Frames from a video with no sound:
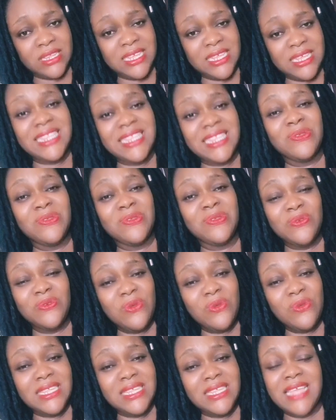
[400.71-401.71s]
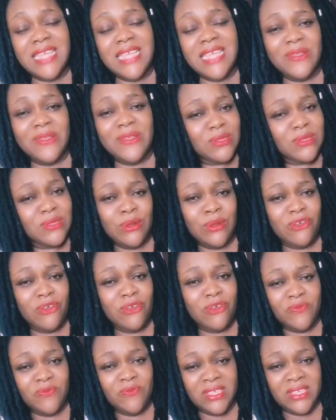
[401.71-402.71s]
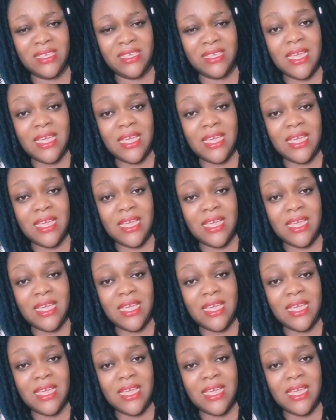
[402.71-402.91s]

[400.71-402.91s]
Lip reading: You see, you know this guy doesn't love me.